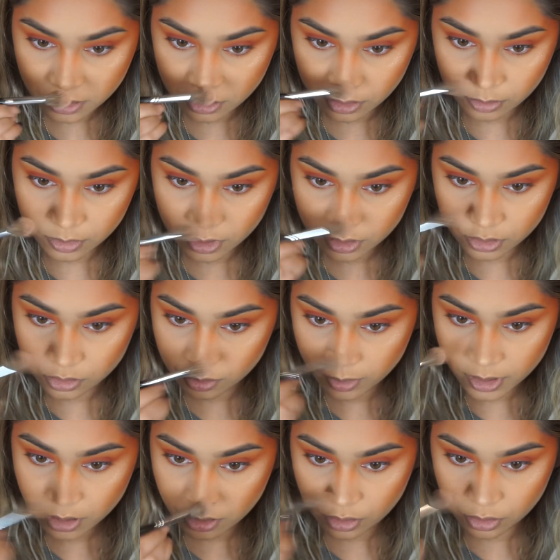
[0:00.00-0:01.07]
So I'm going to do my
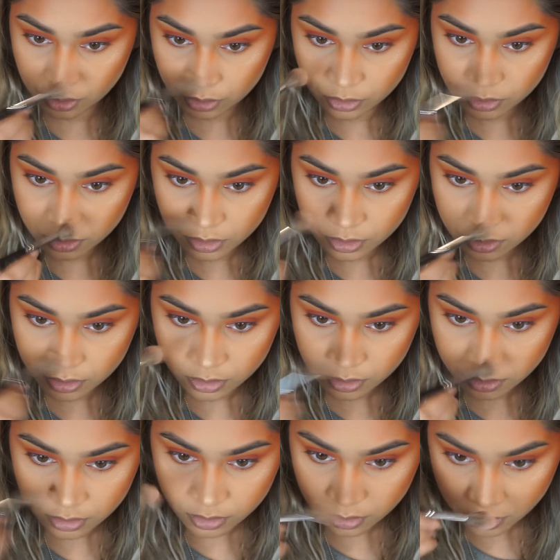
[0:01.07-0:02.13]
nose
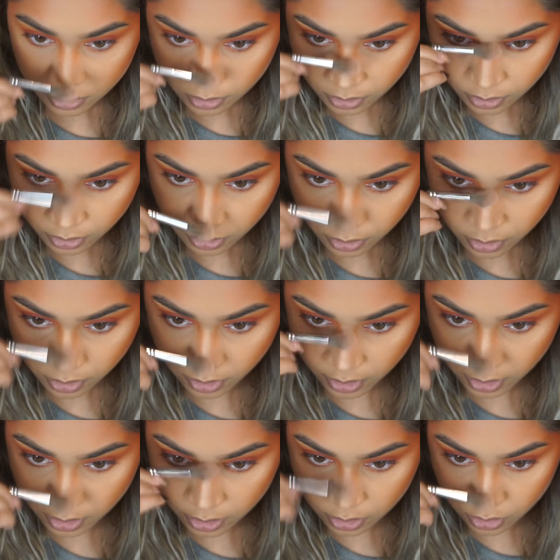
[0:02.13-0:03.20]

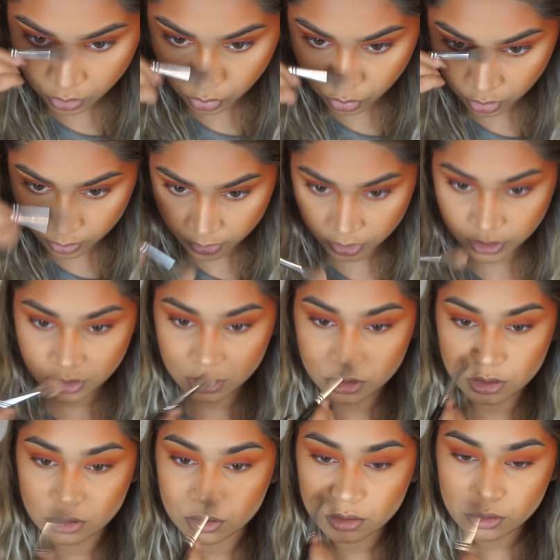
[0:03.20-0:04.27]
like I normally
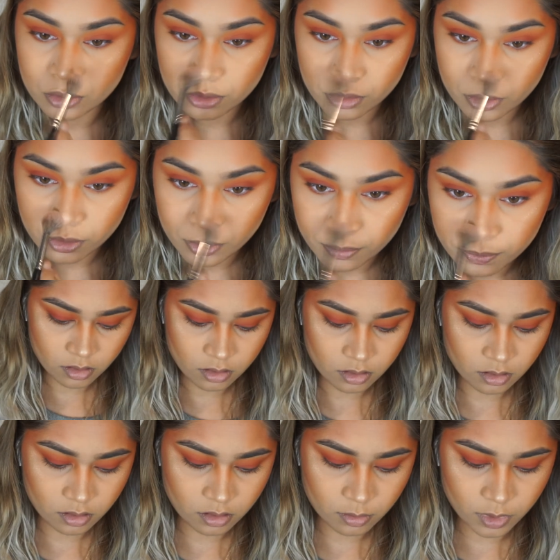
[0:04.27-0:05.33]
do.
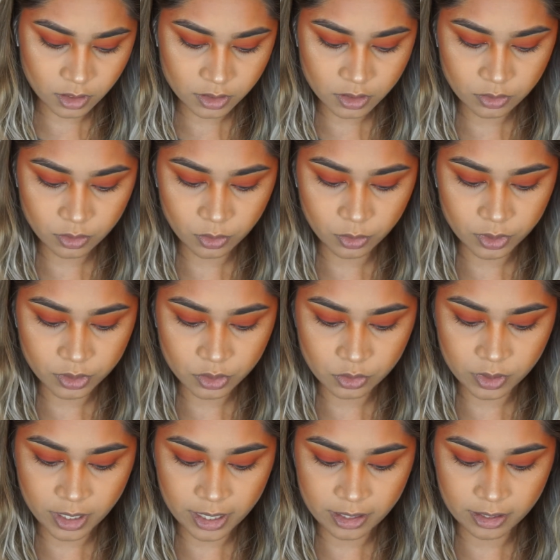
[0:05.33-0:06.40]
And I'm also going to
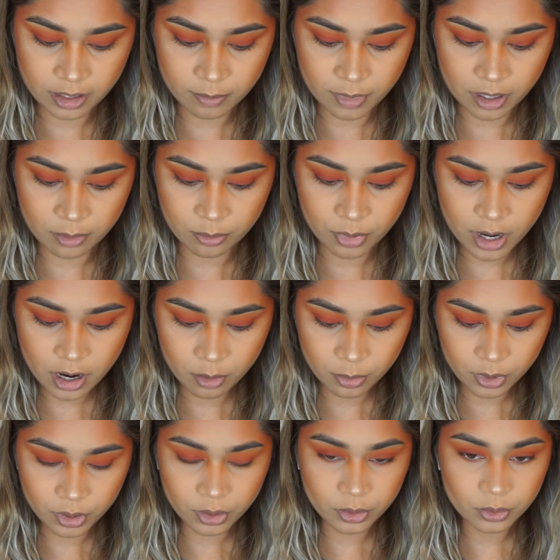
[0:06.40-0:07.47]
highlight my brow
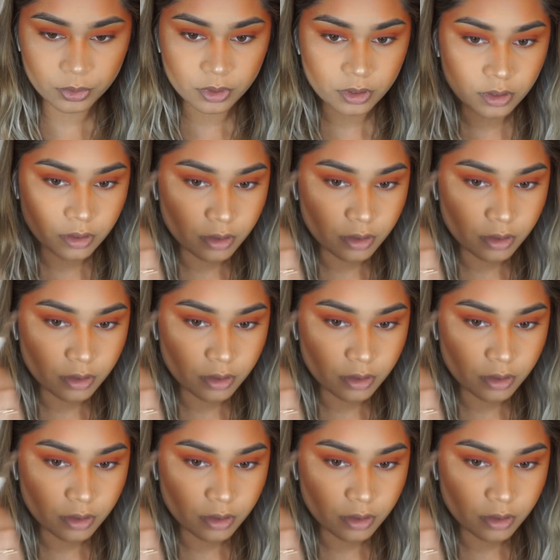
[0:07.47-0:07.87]
bone.